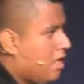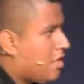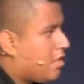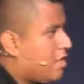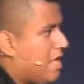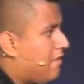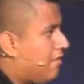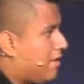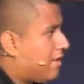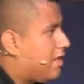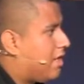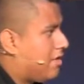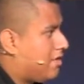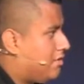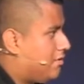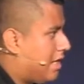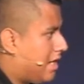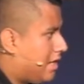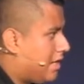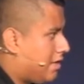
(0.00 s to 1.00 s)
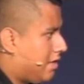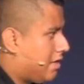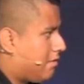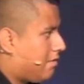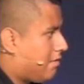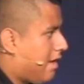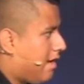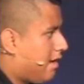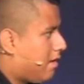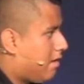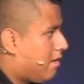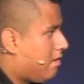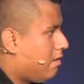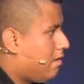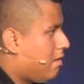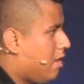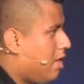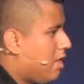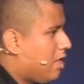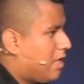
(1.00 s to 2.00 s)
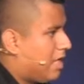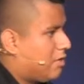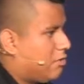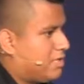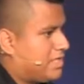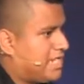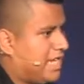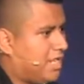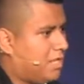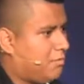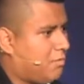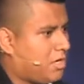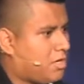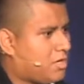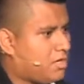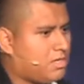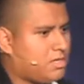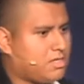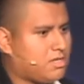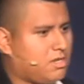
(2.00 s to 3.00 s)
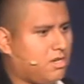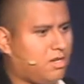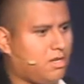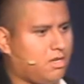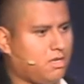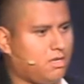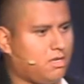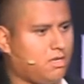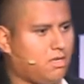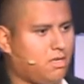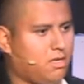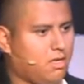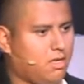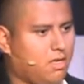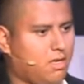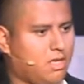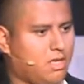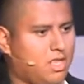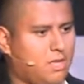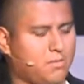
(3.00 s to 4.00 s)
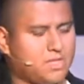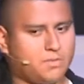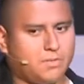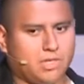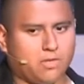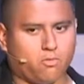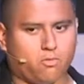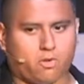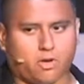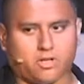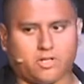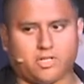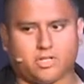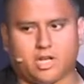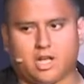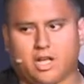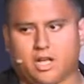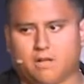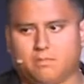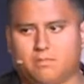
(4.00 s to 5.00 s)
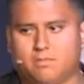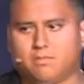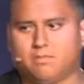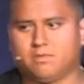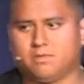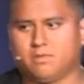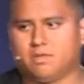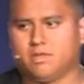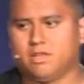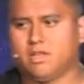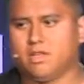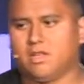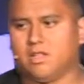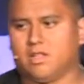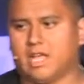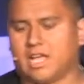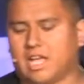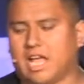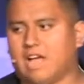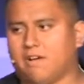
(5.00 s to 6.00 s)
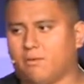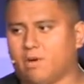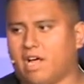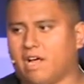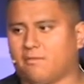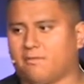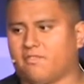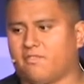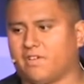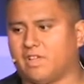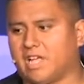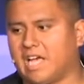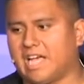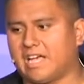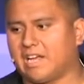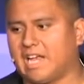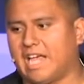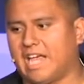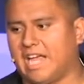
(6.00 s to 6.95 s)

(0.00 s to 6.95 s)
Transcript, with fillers: never going to do anything, right? Like when telemarketers call, that must be the worst job. Like I, I would feel, I'd hate